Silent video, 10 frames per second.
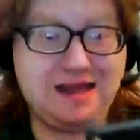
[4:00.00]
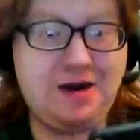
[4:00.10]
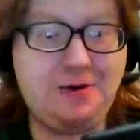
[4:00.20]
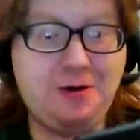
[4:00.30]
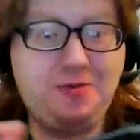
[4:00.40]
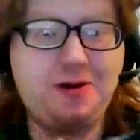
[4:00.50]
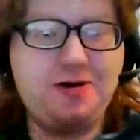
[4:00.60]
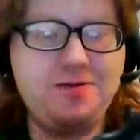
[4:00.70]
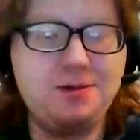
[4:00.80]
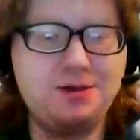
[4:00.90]
letter
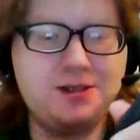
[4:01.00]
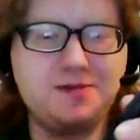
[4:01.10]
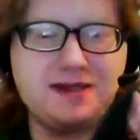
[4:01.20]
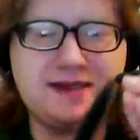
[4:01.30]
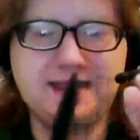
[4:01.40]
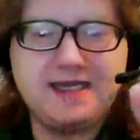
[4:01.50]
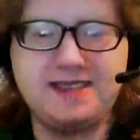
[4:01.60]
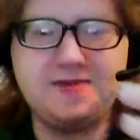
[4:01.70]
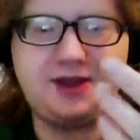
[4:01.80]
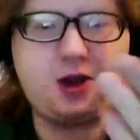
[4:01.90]
opener or something like that,
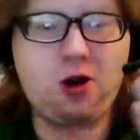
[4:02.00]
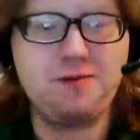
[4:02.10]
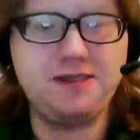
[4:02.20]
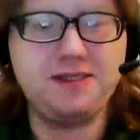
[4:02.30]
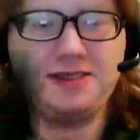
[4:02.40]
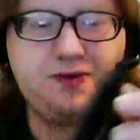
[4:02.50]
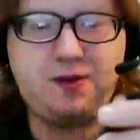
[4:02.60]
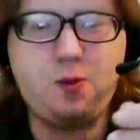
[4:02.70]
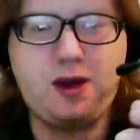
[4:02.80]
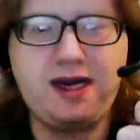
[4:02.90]
something harmless, so
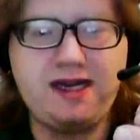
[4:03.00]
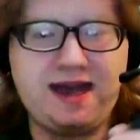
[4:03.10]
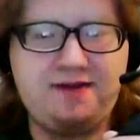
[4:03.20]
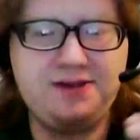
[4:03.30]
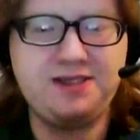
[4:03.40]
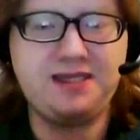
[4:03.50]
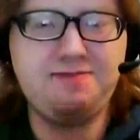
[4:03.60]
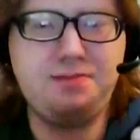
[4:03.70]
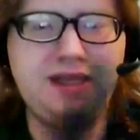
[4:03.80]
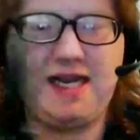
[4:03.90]
they wanted it to have a
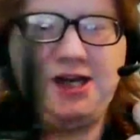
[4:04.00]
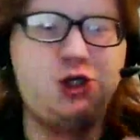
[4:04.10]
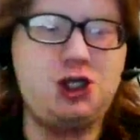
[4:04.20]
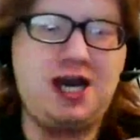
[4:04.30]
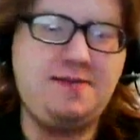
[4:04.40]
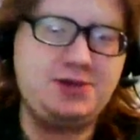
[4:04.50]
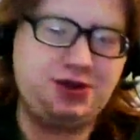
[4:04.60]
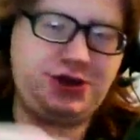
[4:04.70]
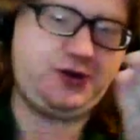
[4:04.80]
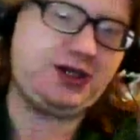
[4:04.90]
slight blade shape so
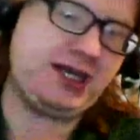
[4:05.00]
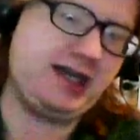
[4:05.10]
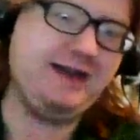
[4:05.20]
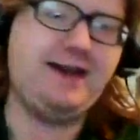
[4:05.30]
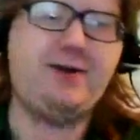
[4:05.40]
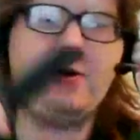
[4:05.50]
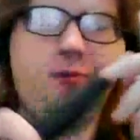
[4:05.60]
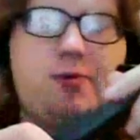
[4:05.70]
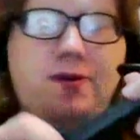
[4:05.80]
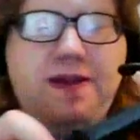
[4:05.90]
that you could cut a letter
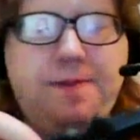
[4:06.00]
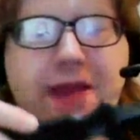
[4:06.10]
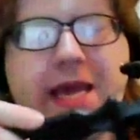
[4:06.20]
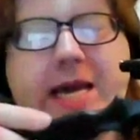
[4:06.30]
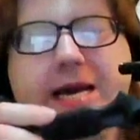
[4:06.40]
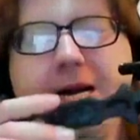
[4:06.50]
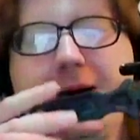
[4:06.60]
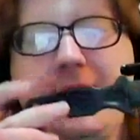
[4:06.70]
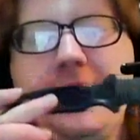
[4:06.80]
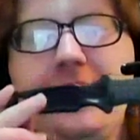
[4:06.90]
open with it.
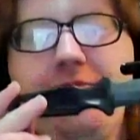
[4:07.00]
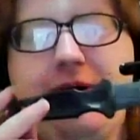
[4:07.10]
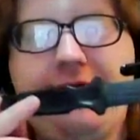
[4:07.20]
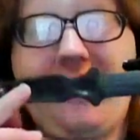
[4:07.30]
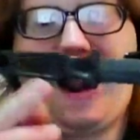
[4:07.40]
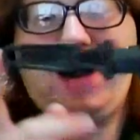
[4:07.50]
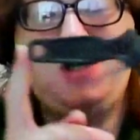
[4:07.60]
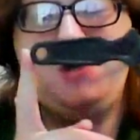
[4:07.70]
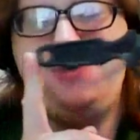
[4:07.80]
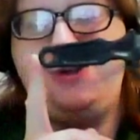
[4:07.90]
But for
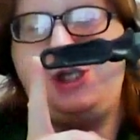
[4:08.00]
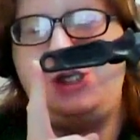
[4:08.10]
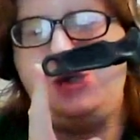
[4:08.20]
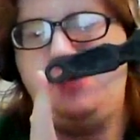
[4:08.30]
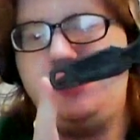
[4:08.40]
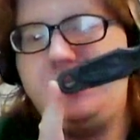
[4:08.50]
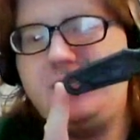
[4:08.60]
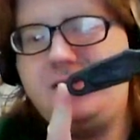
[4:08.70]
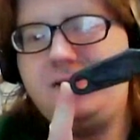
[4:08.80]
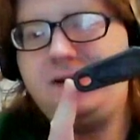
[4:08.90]
actual
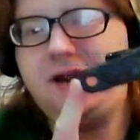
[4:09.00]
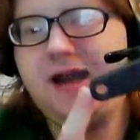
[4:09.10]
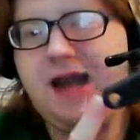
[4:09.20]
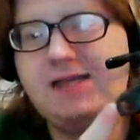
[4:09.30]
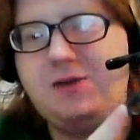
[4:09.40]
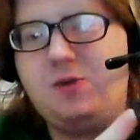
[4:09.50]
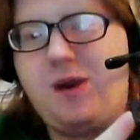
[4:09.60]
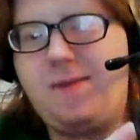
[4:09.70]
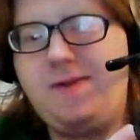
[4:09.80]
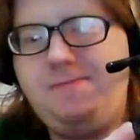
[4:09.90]
use as a
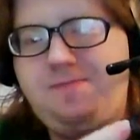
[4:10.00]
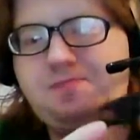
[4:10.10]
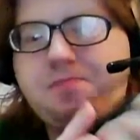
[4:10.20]
weapon,